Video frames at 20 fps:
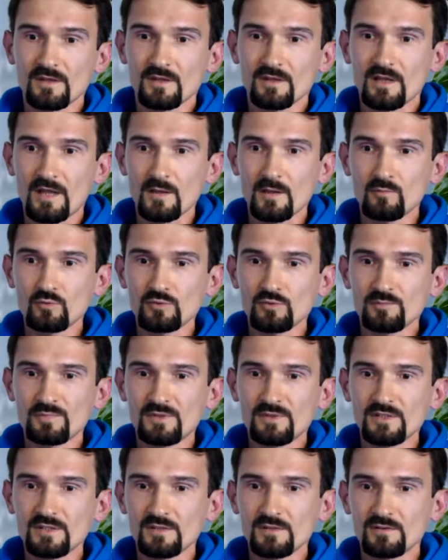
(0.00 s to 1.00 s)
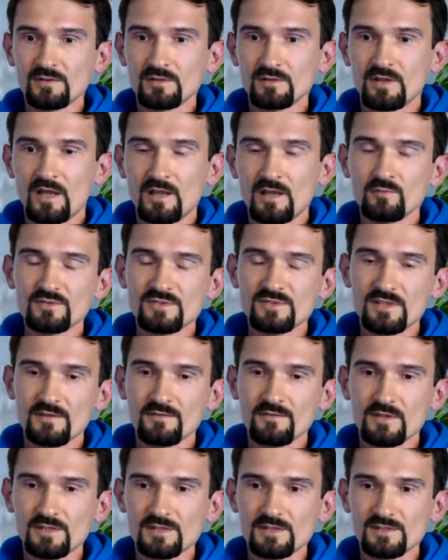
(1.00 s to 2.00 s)
I would say
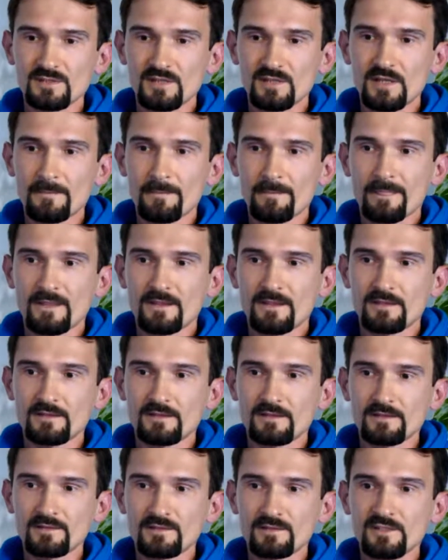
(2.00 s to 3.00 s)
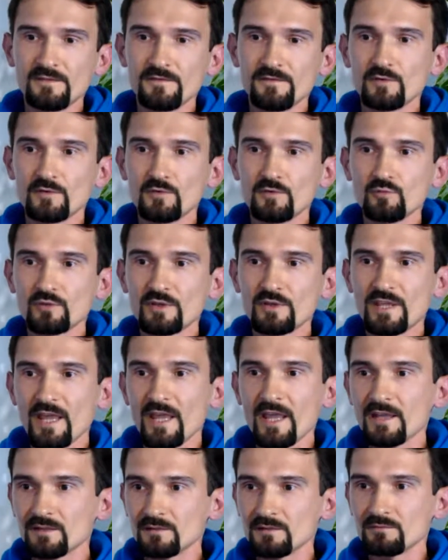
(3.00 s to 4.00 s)
that if you
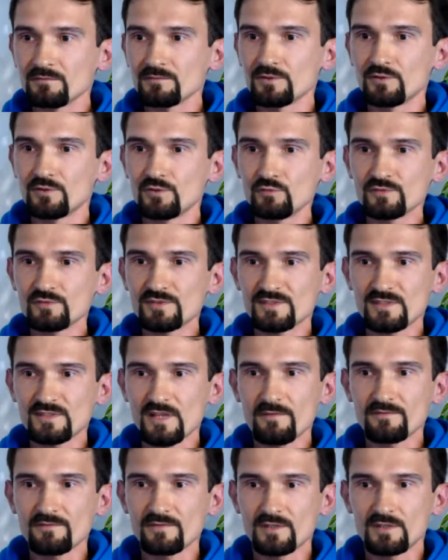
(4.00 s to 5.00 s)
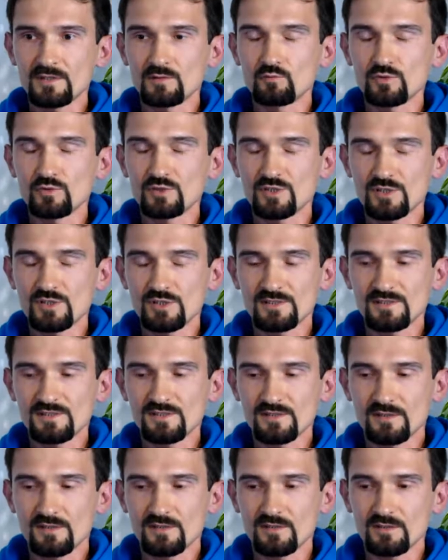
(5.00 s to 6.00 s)
can use something which
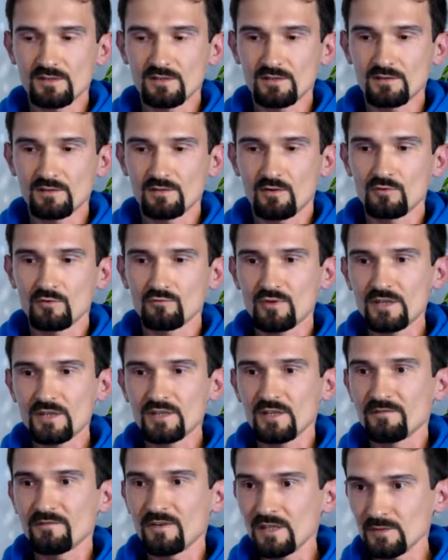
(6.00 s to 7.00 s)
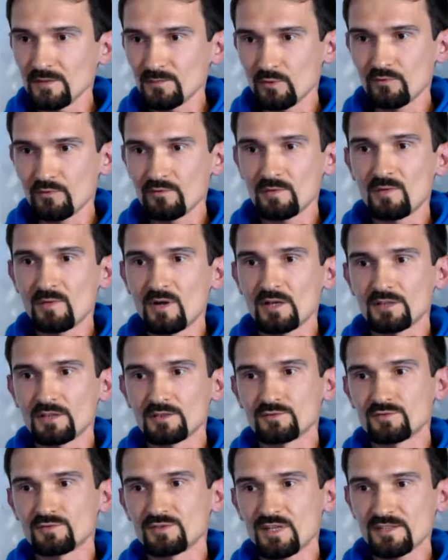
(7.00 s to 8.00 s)
is already available in the
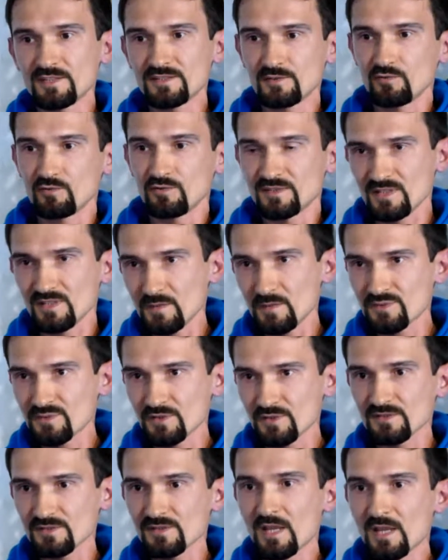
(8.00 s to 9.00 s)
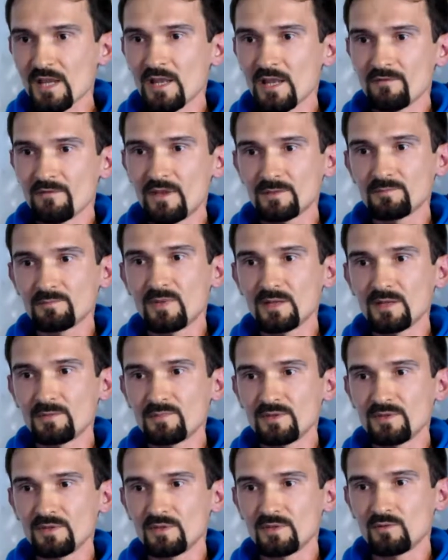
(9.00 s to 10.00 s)
market to test your assumptions, that
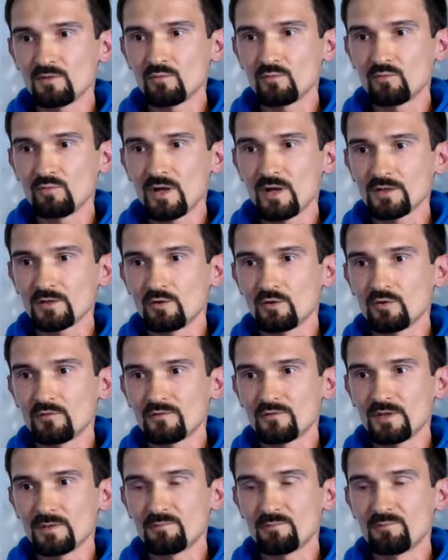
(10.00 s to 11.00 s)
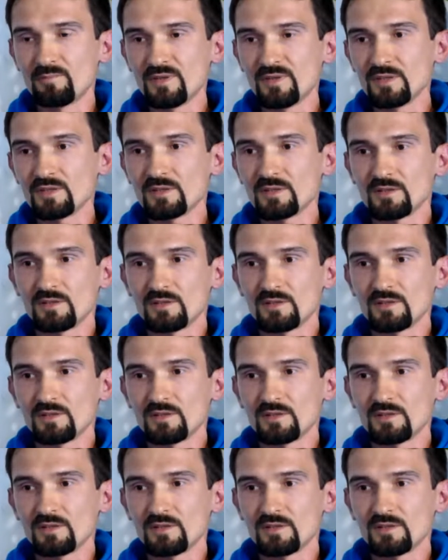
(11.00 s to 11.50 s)
might be one of the big